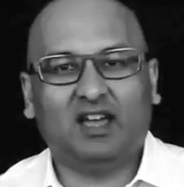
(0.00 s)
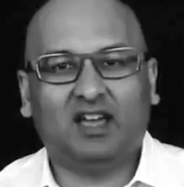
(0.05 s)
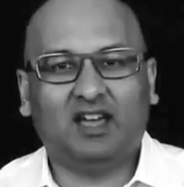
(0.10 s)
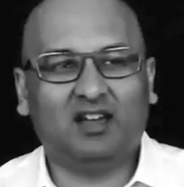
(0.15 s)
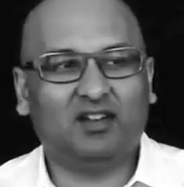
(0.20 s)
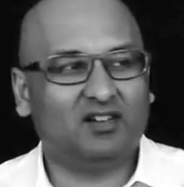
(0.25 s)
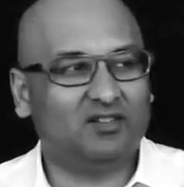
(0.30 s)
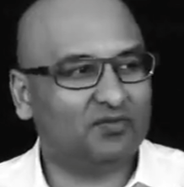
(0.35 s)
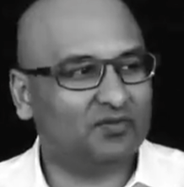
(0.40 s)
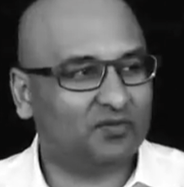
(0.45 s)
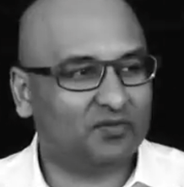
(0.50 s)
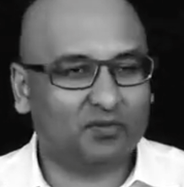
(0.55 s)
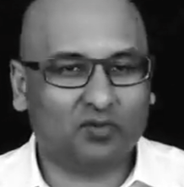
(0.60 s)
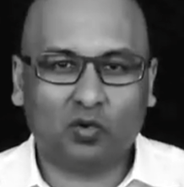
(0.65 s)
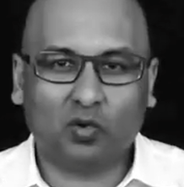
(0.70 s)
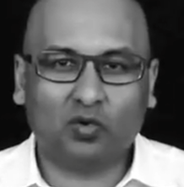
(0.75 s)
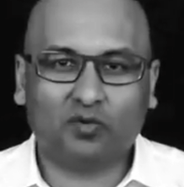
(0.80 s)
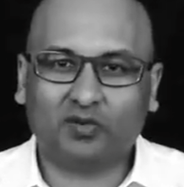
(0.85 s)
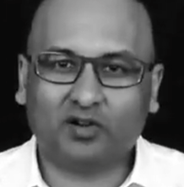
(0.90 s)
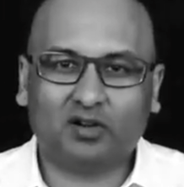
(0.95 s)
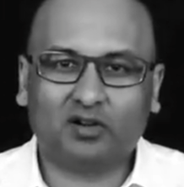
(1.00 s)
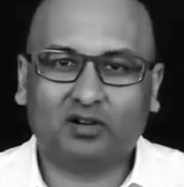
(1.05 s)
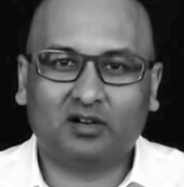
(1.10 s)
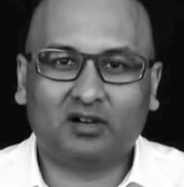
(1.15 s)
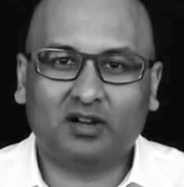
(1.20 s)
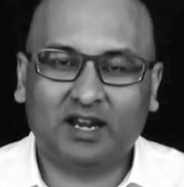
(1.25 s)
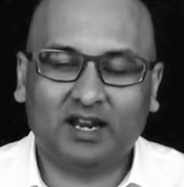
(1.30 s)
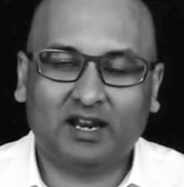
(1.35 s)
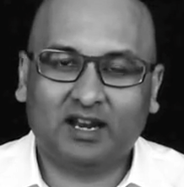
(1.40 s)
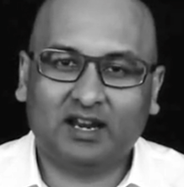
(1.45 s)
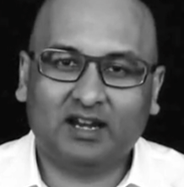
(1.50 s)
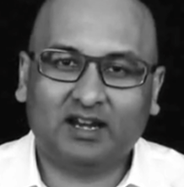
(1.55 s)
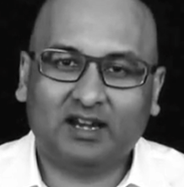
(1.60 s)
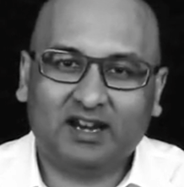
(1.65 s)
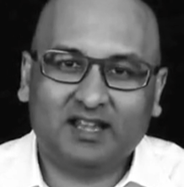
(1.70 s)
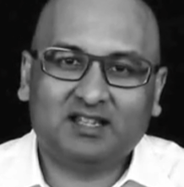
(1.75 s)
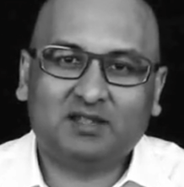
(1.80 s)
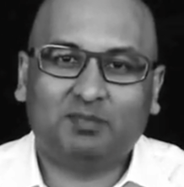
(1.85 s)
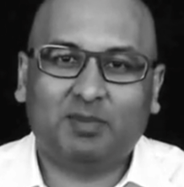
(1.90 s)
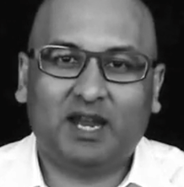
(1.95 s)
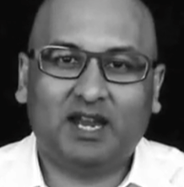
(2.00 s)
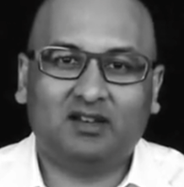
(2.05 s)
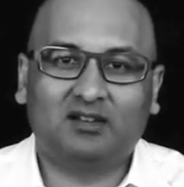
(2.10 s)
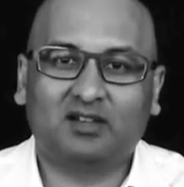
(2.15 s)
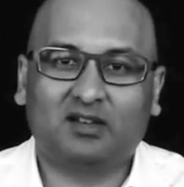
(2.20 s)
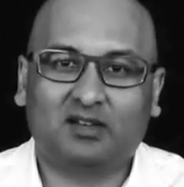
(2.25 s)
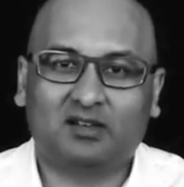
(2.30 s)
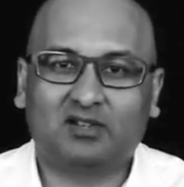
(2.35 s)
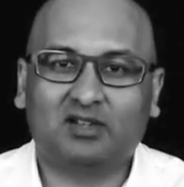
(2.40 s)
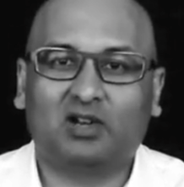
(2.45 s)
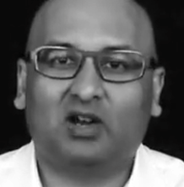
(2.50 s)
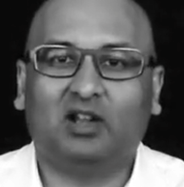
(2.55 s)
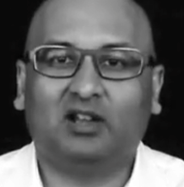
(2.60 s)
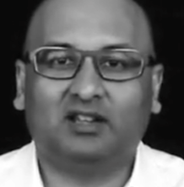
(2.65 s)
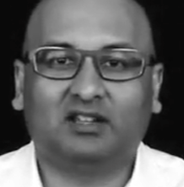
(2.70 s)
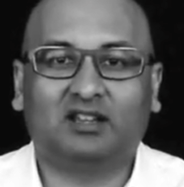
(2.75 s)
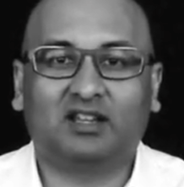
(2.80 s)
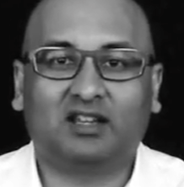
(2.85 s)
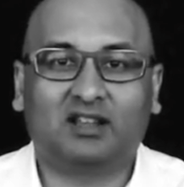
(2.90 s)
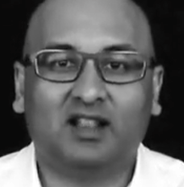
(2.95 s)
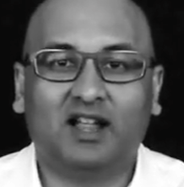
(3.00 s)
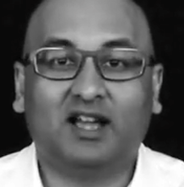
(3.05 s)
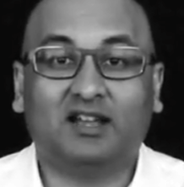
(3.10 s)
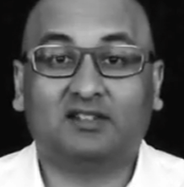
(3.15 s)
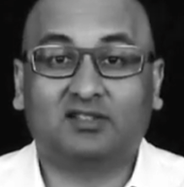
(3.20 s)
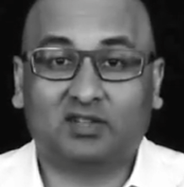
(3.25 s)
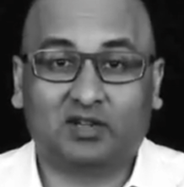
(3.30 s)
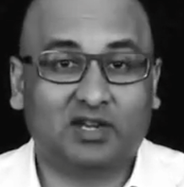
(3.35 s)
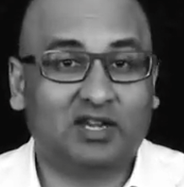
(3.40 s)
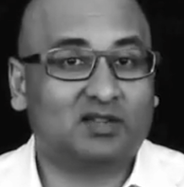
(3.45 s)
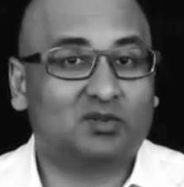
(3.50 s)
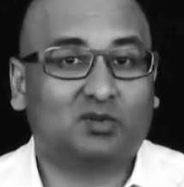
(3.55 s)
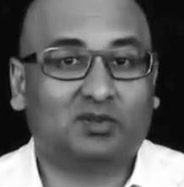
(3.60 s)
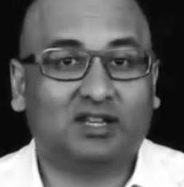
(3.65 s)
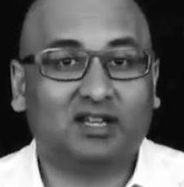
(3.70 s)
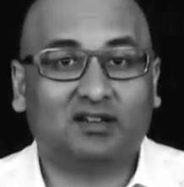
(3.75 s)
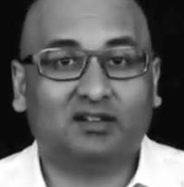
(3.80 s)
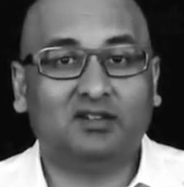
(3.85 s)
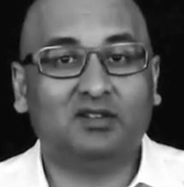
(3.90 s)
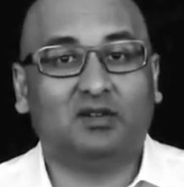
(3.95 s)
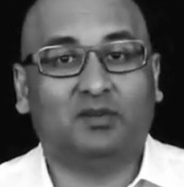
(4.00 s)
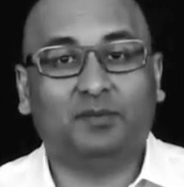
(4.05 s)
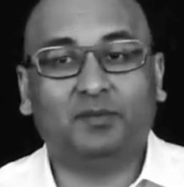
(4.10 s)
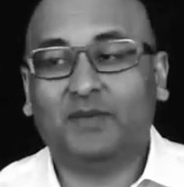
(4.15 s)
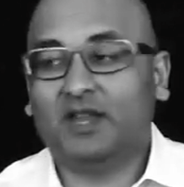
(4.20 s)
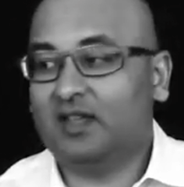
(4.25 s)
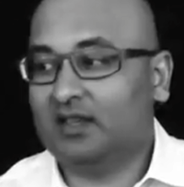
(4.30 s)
and less pain to calling the client. So guess what they'll do?